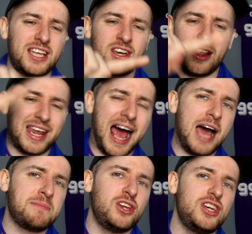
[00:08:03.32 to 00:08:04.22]
another
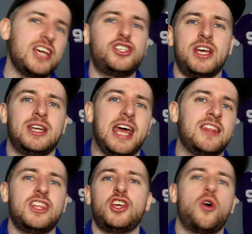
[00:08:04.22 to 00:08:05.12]
ammunition in
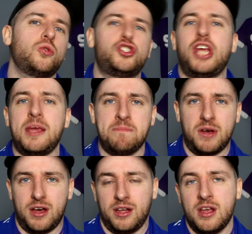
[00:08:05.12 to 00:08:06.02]
the old
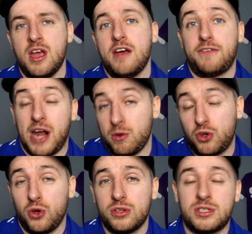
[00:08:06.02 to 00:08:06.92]
chamber for how
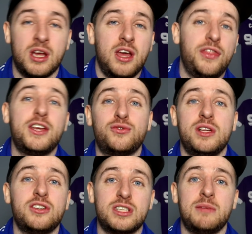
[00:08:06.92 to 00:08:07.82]
good this
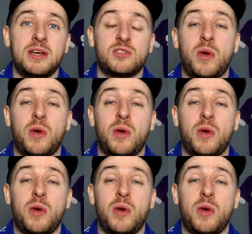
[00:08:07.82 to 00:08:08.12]
Rangers team is,